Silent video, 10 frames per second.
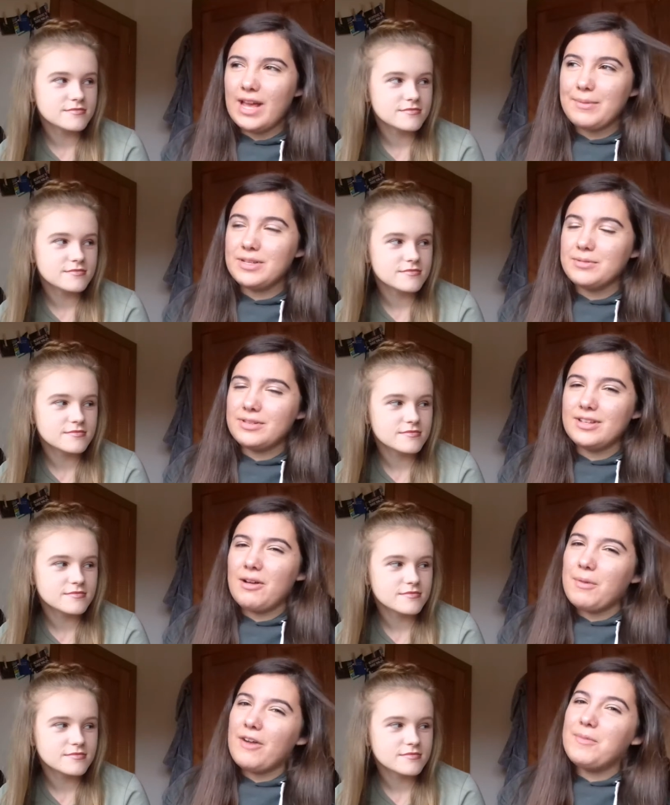Speaker 1: How many times?
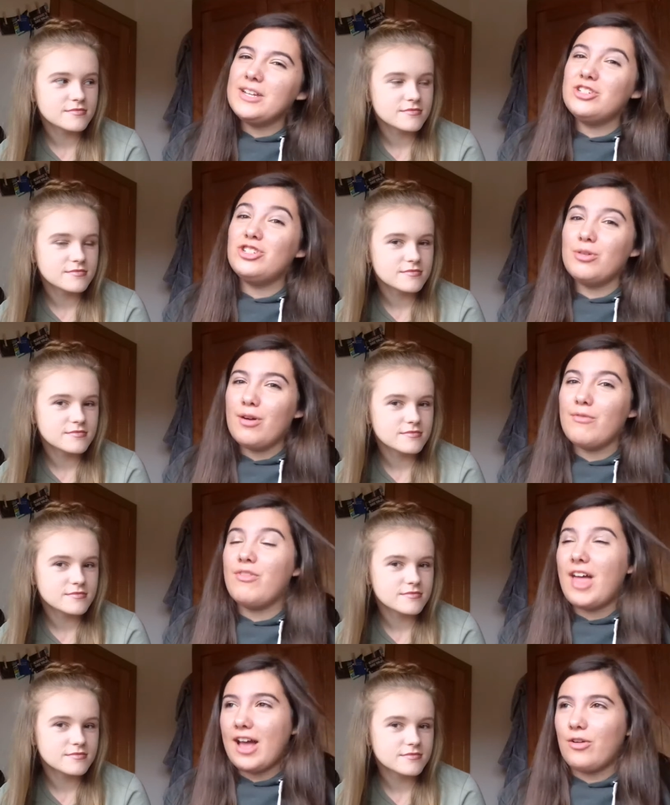Well, I've been to two of
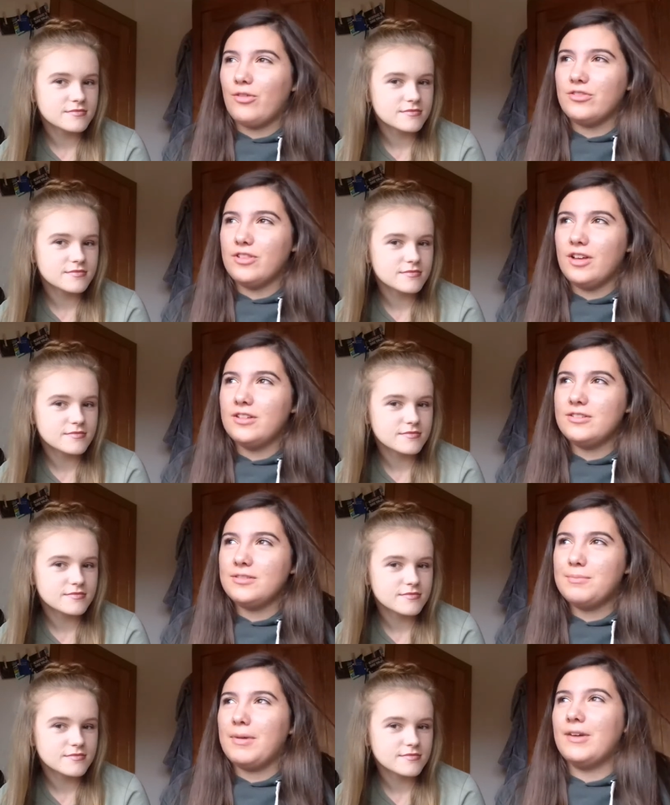their concerts,
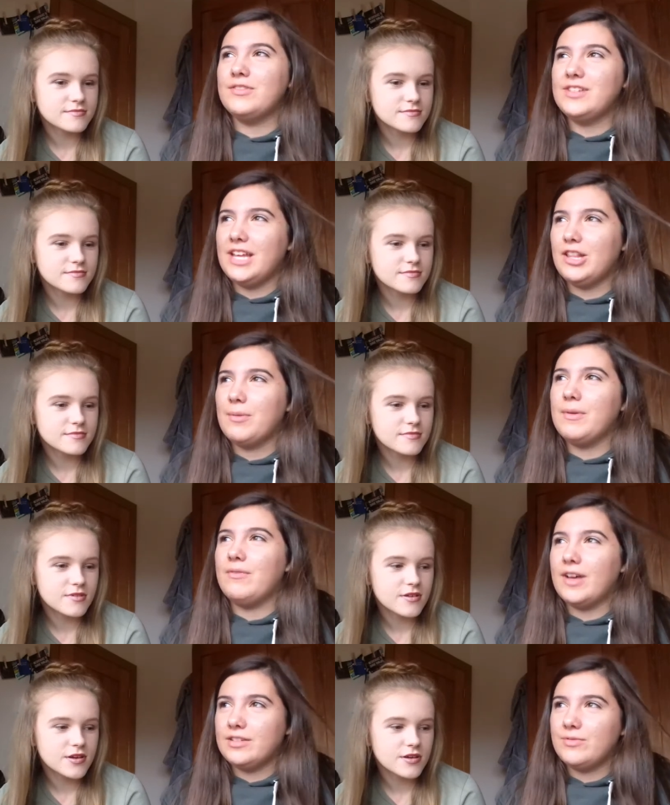but I've seen them in
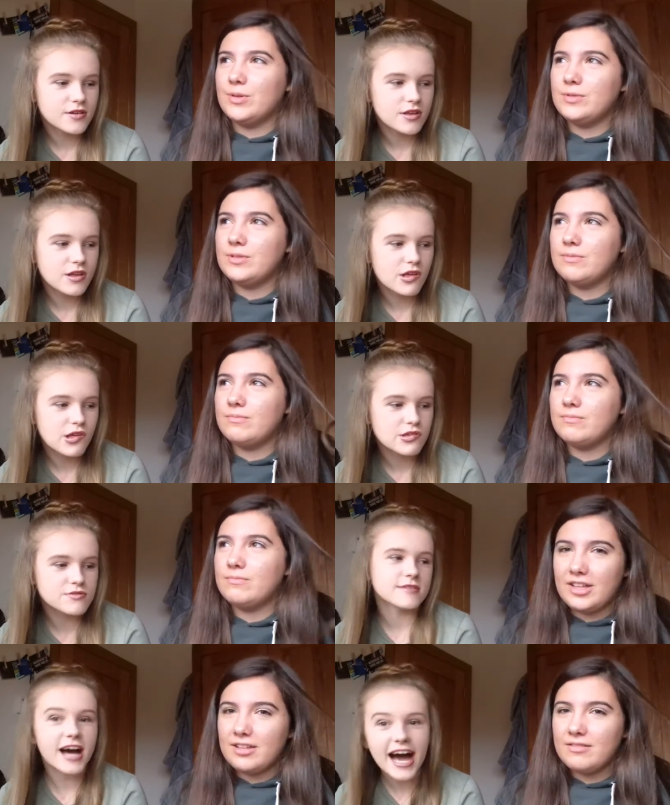festivals.
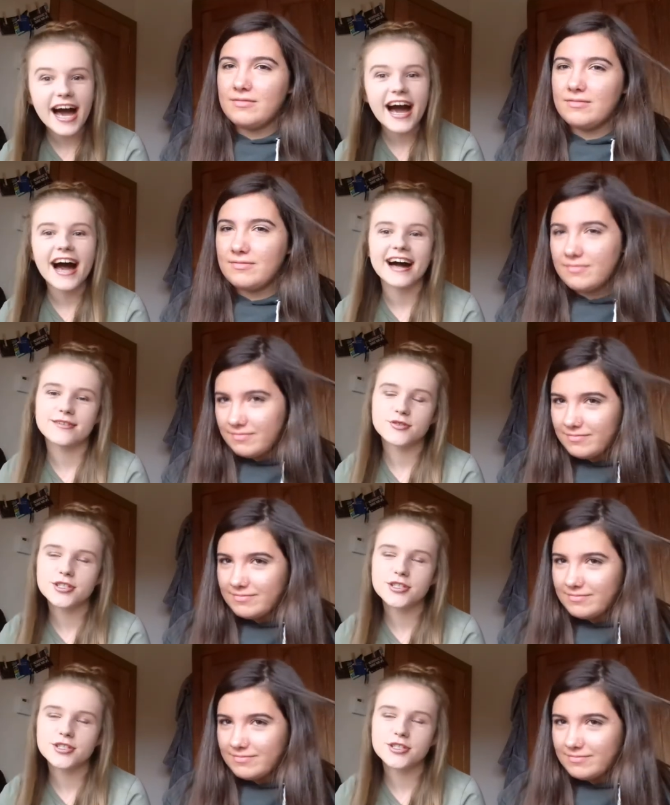You ah,